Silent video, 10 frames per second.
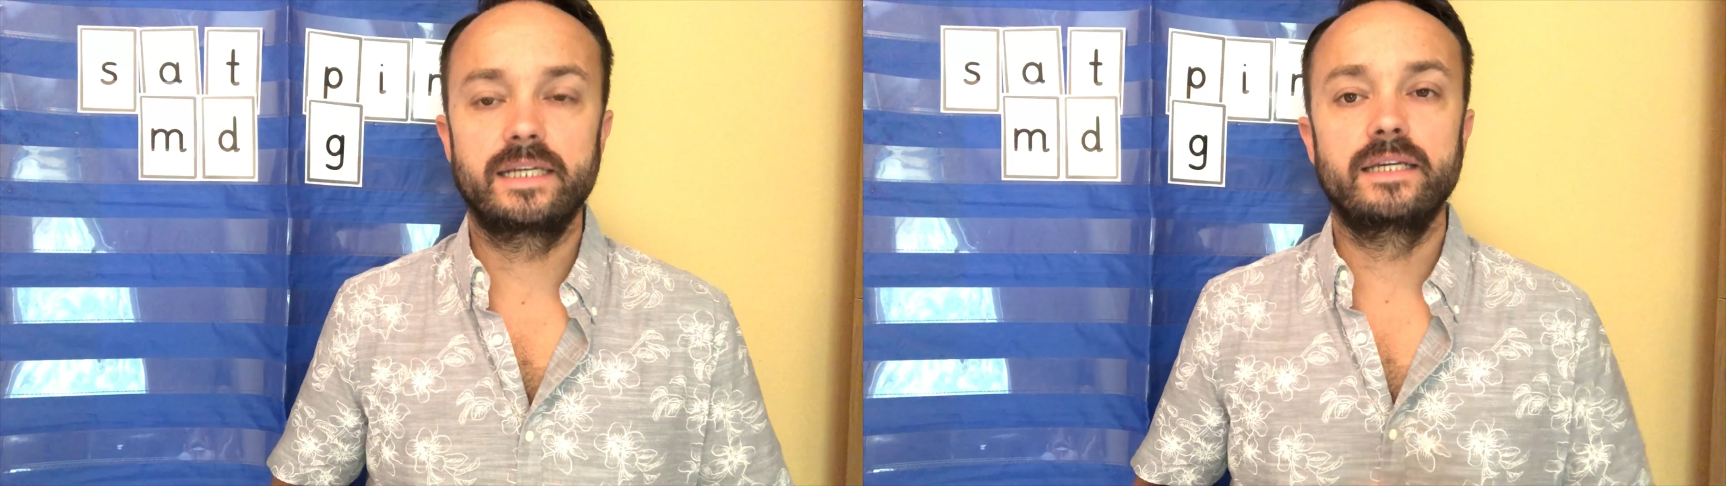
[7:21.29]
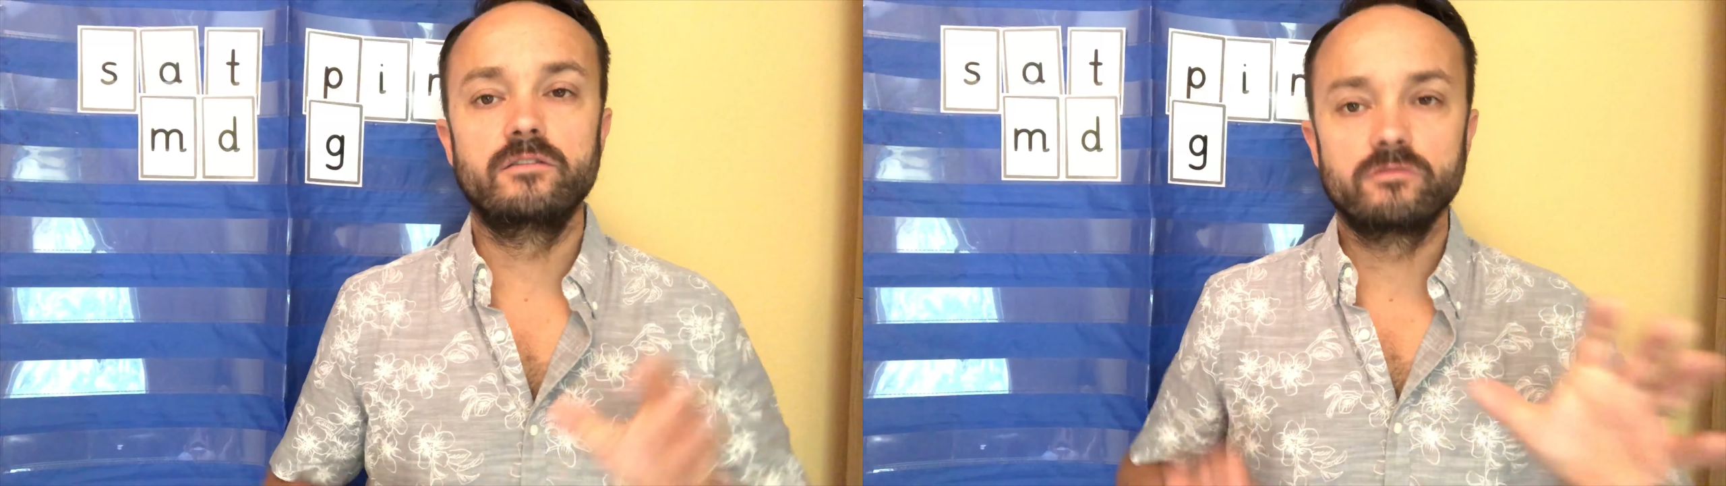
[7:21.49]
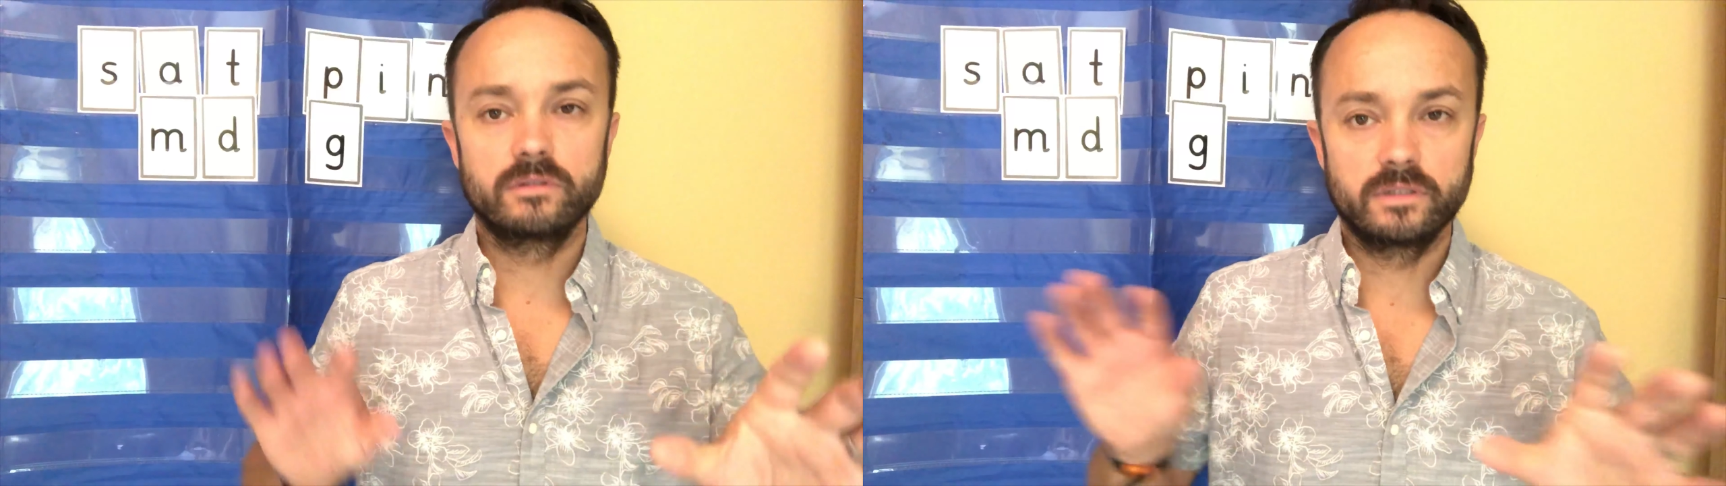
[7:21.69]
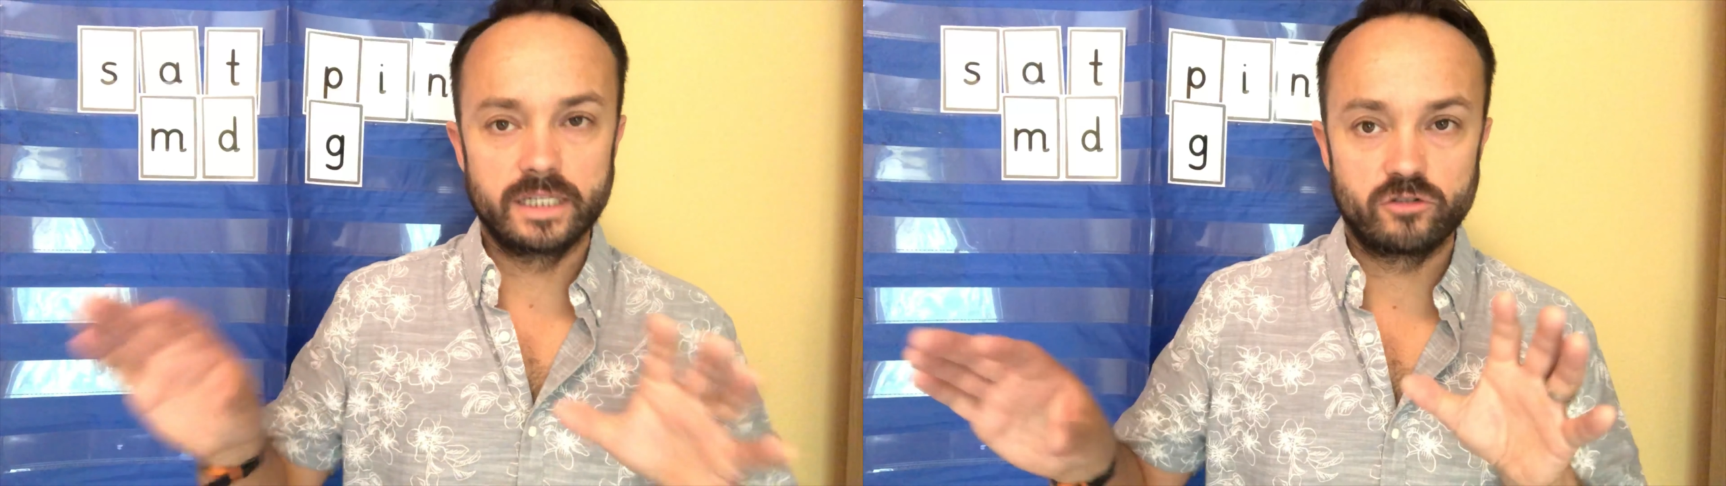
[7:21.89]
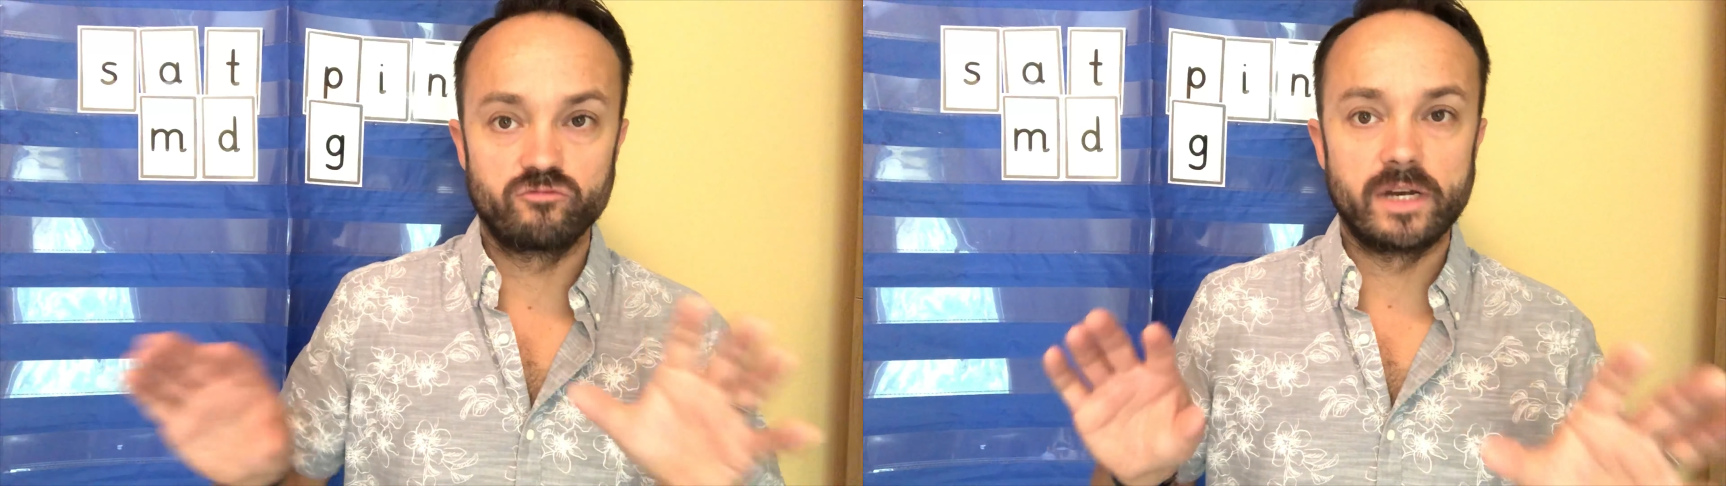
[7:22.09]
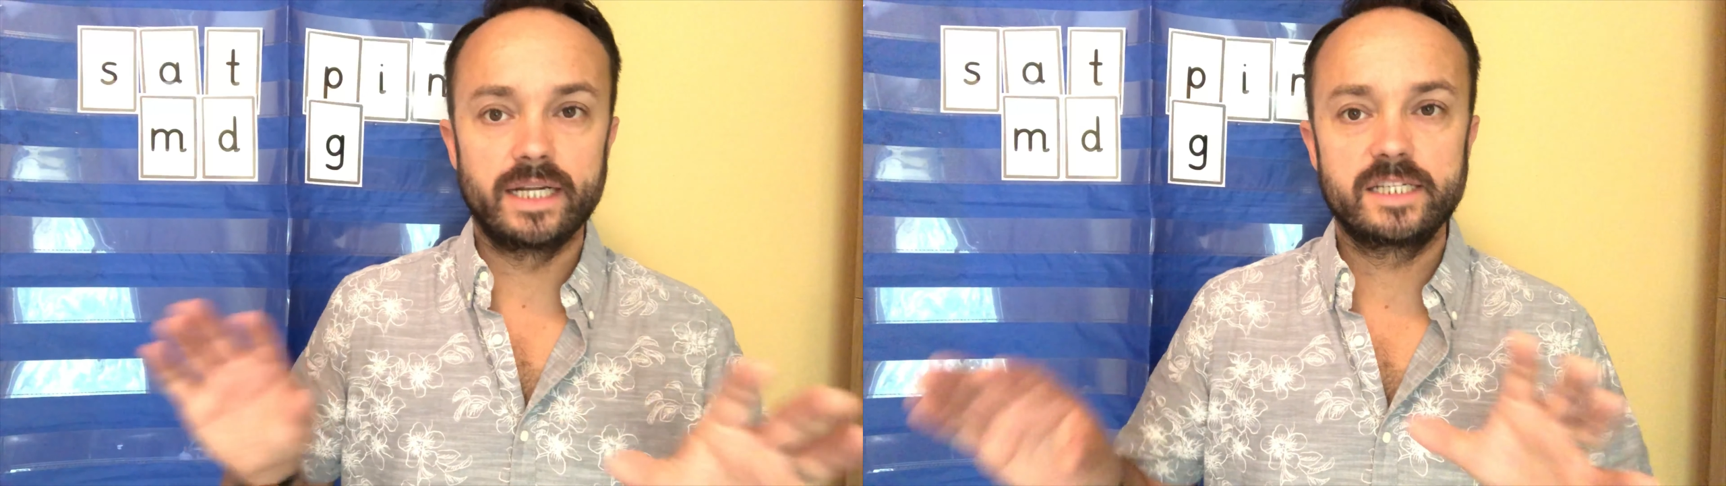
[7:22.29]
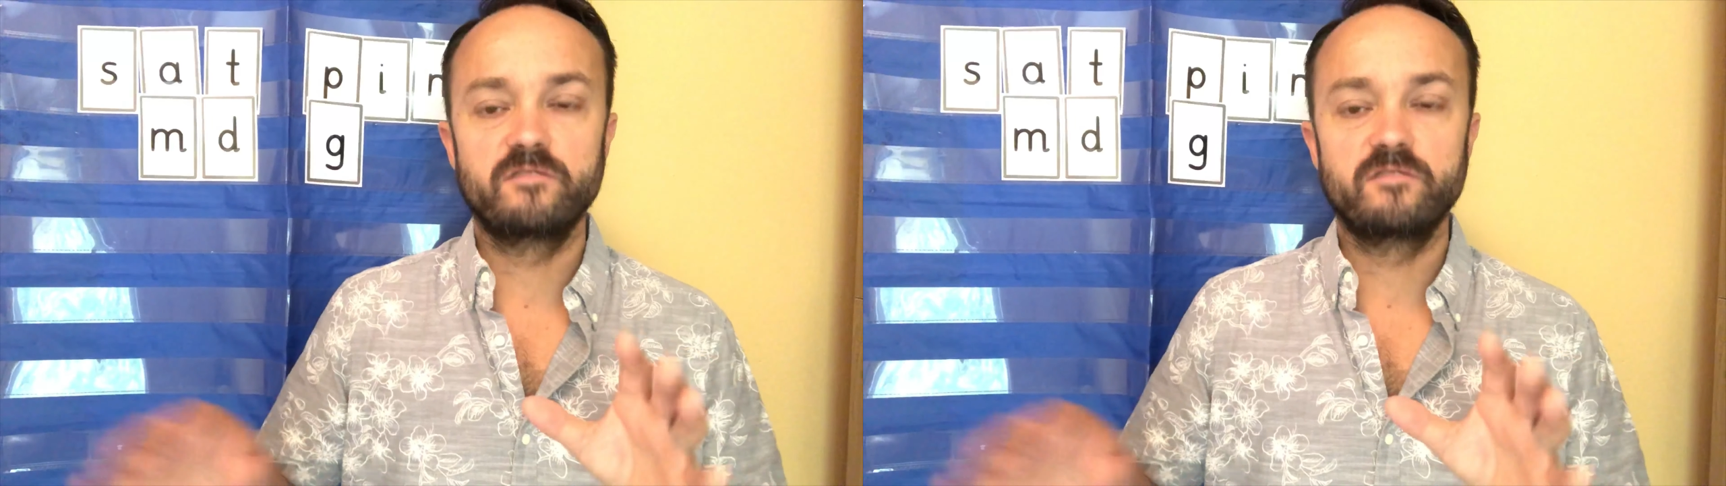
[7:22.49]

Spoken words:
in its relative